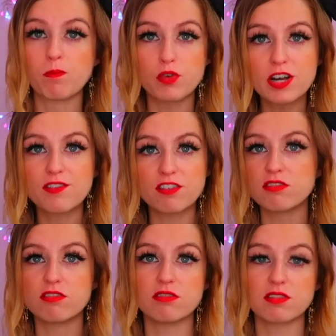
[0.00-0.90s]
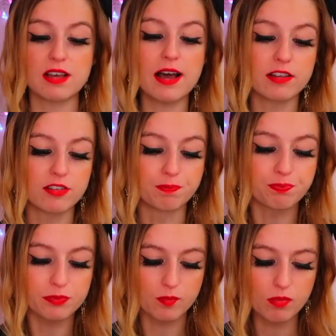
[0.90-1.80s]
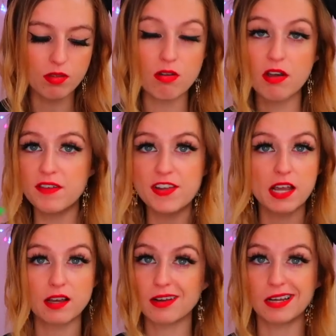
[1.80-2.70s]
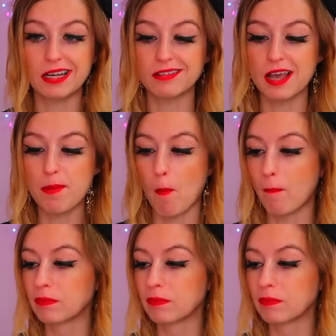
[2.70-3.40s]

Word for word: breakfast is a success. I give it like a 9 out of 10.